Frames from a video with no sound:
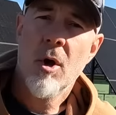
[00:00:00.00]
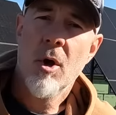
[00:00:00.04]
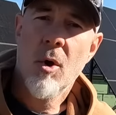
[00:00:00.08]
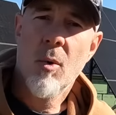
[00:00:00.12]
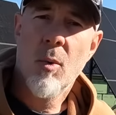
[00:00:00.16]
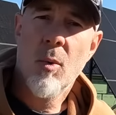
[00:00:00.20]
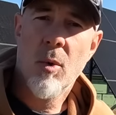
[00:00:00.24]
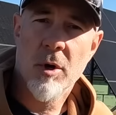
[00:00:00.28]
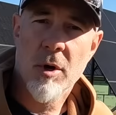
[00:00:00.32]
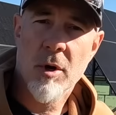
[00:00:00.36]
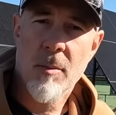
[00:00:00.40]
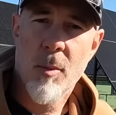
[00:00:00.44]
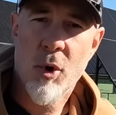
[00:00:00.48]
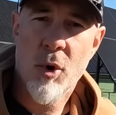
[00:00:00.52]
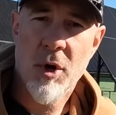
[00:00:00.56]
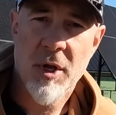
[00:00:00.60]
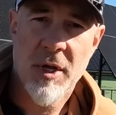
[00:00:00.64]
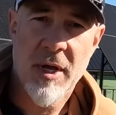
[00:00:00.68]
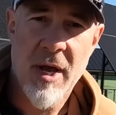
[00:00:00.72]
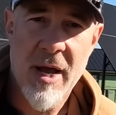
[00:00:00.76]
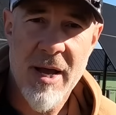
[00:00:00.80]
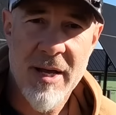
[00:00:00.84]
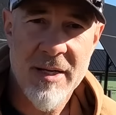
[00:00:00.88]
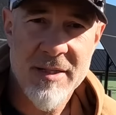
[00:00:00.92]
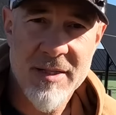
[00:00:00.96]
Well, good morning,
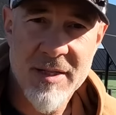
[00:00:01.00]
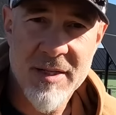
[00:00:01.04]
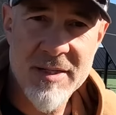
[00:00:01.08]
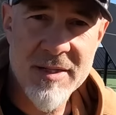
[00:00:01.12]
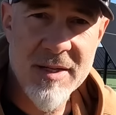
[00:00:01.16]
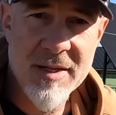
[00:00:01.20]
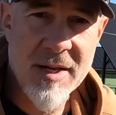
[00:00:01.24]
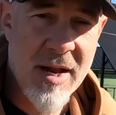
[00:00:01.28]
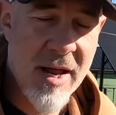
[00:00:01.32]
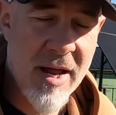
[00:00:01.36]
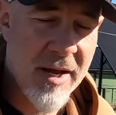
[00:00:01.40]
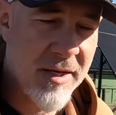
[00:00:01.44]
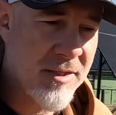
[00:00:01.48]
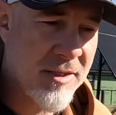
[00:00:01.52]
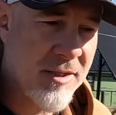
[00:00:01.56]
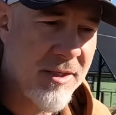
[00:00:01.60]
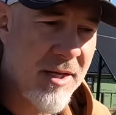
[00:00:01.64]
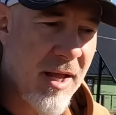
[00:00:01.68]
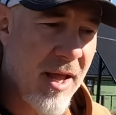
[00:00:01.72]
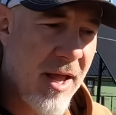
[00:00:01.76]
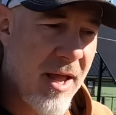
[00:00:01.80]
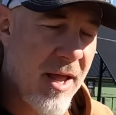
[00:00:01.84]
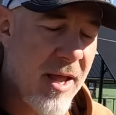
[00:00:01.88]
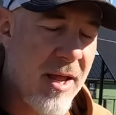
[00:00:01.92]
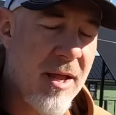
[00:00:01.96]
guys. It's the next
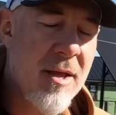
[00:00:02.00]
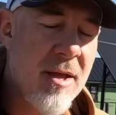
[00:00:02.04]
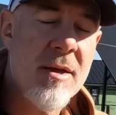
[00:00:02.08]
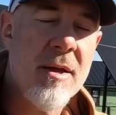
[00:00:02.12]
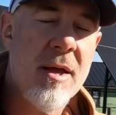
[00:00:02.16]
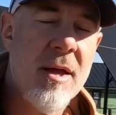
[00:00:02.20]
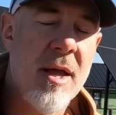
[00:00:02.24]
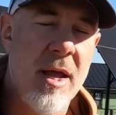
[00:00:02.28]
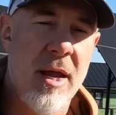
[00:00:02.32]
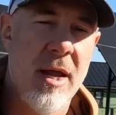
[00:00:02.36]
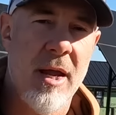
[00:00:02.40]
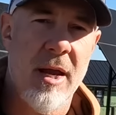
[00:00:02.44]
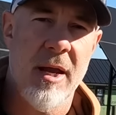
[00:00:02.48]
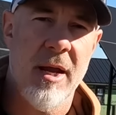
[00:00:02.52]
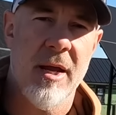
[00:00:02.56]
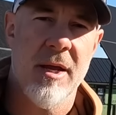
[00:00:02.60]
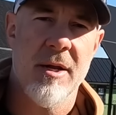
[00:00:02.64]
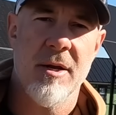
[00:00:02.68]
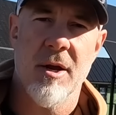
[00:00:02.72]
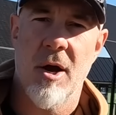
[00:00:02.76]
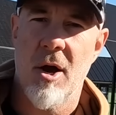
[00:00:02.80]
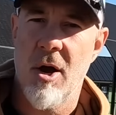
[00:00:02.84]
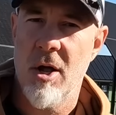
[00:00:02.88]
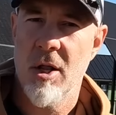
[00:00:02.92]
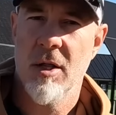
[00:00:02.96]
day
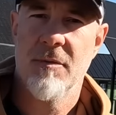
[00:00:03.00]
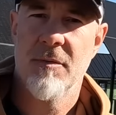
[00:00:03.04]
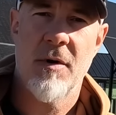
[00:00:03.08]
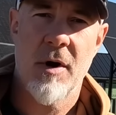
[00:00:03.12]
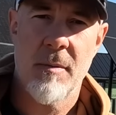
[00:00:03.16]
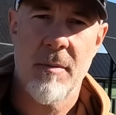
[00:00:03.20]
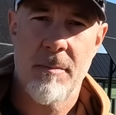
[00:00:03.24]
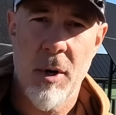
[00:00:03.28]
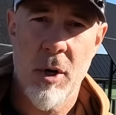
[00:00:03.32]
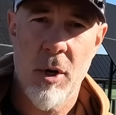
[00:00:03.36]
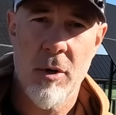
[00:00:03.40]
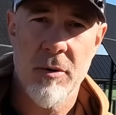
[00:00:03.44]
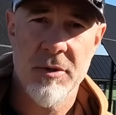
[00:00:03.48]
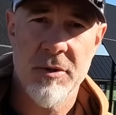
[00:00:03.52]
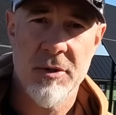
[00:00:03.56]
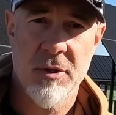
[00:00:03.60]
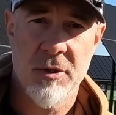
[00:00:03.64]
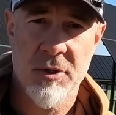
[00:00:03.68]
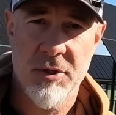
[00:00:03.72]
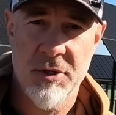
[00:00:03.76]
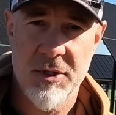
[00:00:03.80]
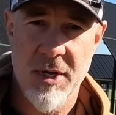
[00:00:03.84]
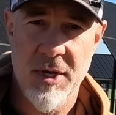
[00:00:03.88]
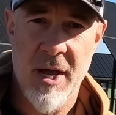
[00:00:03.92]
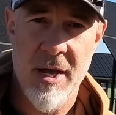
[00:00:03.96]
and all of our posts are
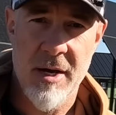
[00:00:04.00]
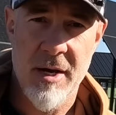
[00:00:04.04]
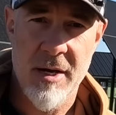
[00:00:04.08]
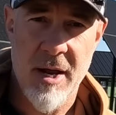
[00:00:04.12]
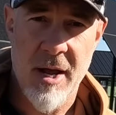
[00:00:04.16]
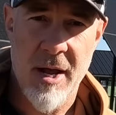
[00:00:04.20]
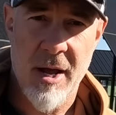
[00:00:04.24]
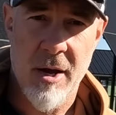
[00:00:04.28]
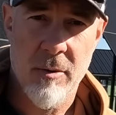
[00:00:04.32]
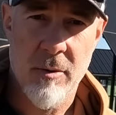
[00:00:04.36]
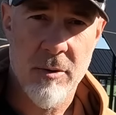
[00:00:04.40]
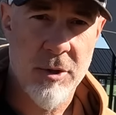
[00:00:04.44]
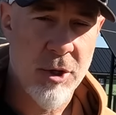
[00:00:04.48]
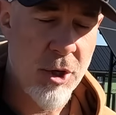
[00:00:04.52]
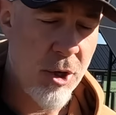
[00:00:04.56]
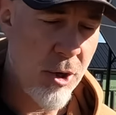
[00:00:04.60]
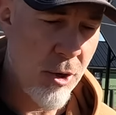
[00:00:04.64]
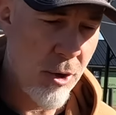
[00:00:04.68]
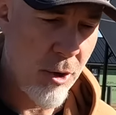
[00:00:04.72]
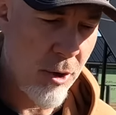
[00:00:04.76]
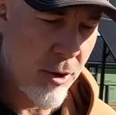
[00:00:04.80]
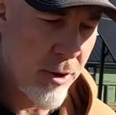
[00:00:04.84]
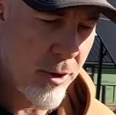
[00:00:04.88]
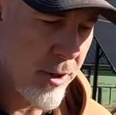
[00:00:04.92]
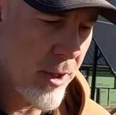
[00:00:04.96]
set now,
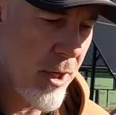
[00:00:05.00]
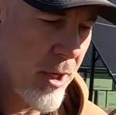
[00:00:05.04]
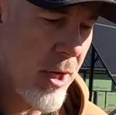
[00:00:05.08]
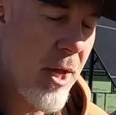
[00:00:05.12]
cured,